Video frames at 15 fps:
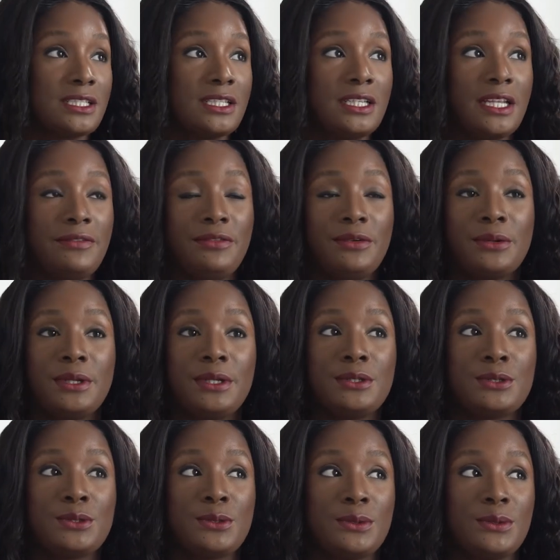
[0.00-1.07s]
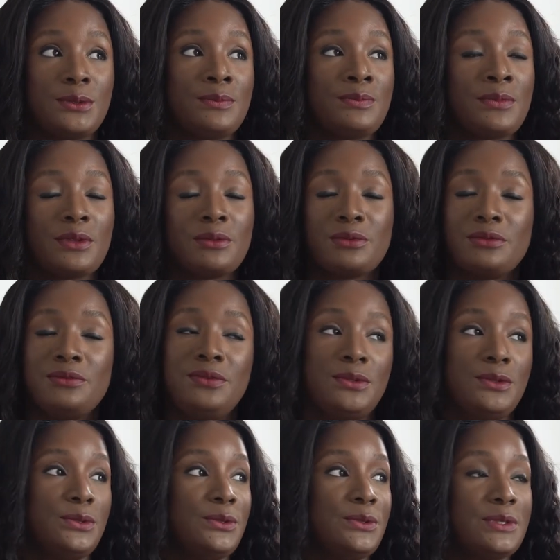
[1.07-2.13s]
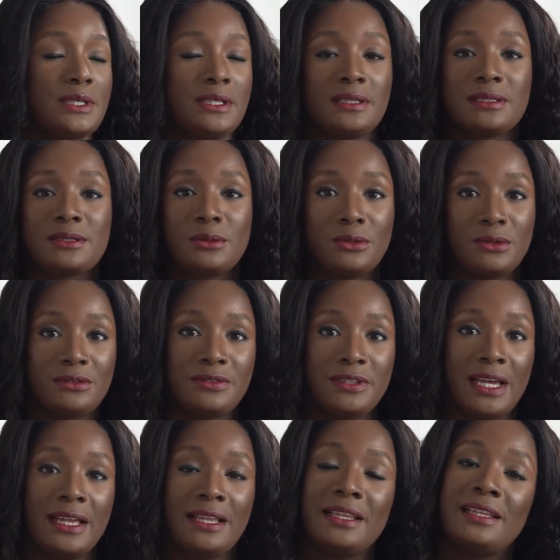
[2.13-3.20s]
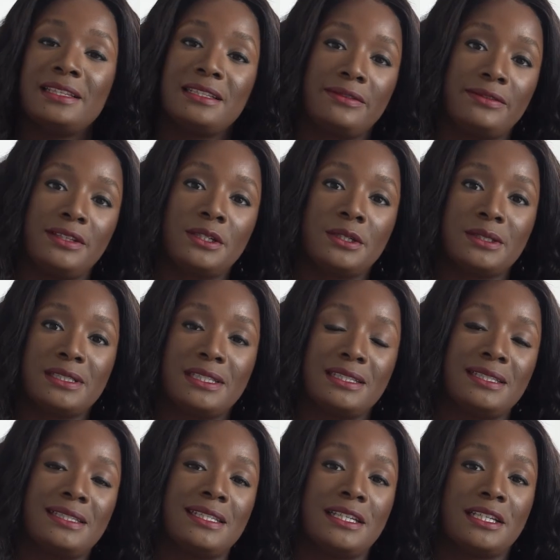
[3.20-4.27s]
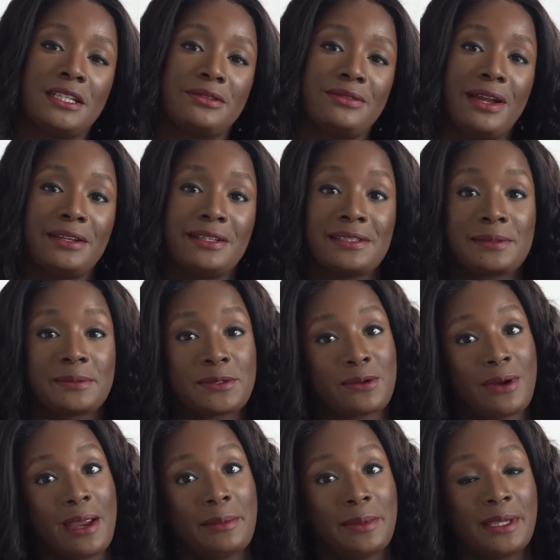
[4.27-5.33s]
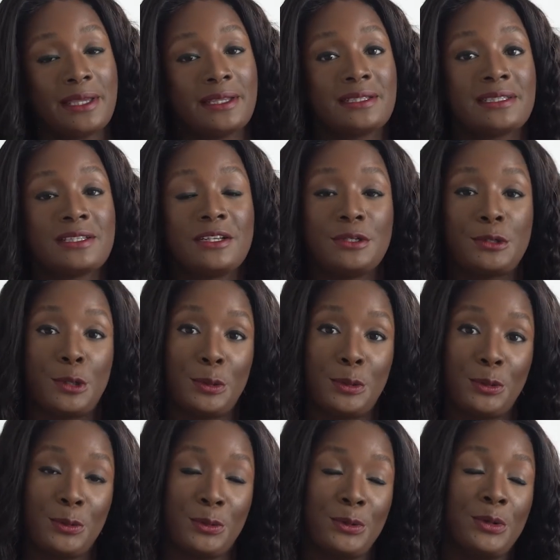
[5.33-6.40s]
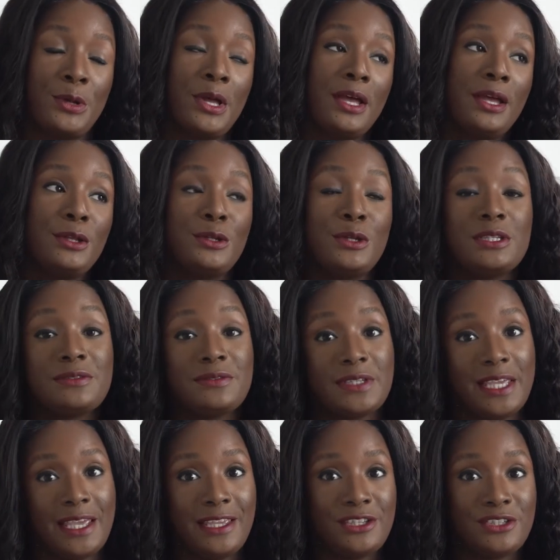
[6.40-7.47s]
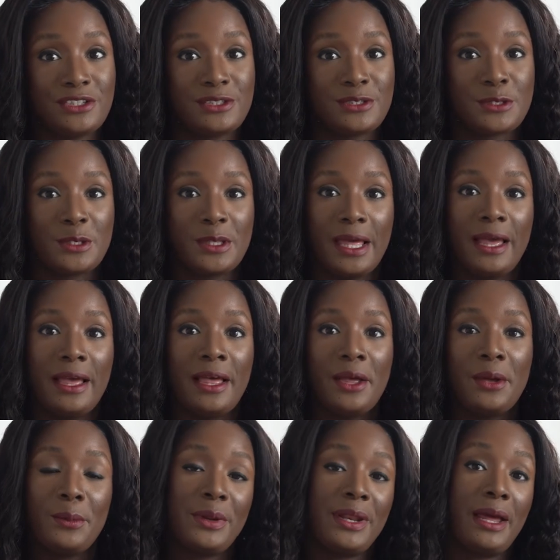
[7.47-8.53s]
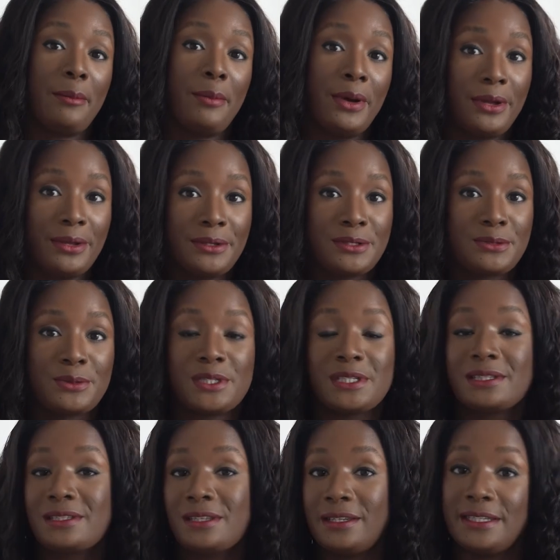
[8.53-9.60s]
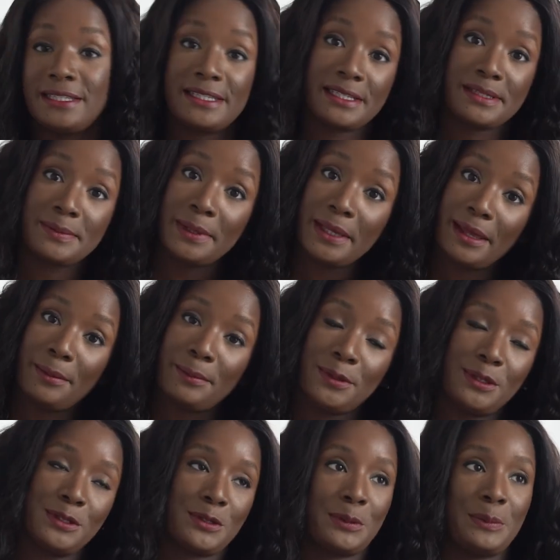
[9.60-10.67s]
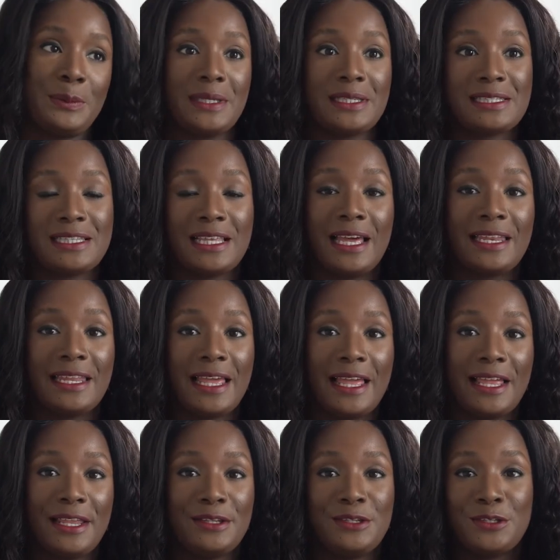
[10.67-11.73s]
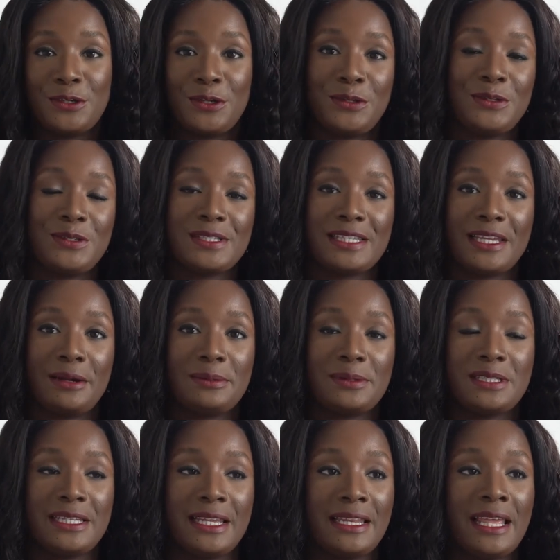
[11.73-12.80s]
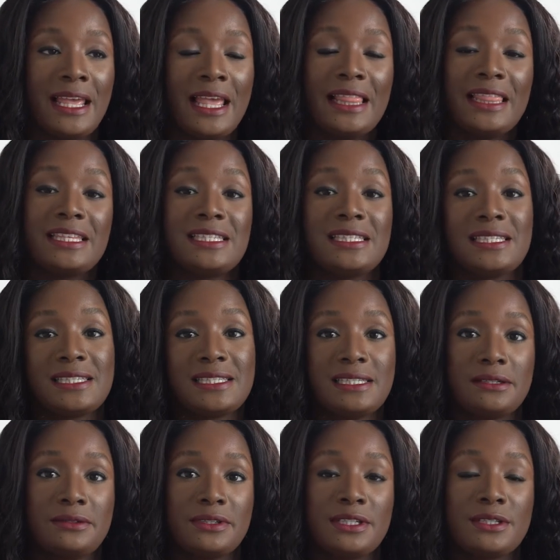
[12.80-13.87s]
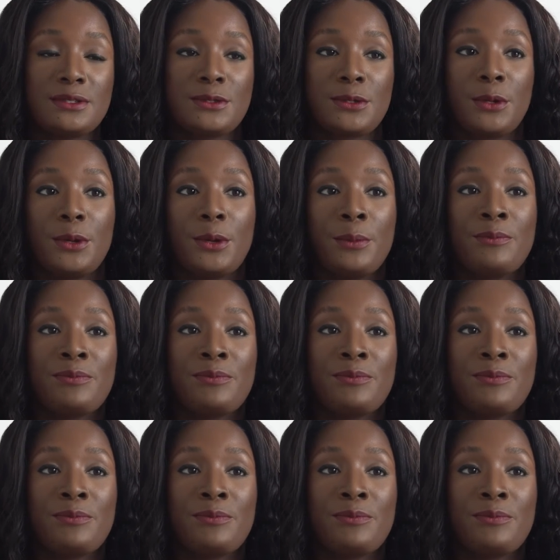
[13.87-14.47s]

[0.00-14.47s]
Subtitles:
if you're into reviews and all of that, definitely consider sticking around and subscribing and turning on your notifications so that when I post, which is Sunday 6 p.m, you don't miss that, and you stay up to date. This is a series, so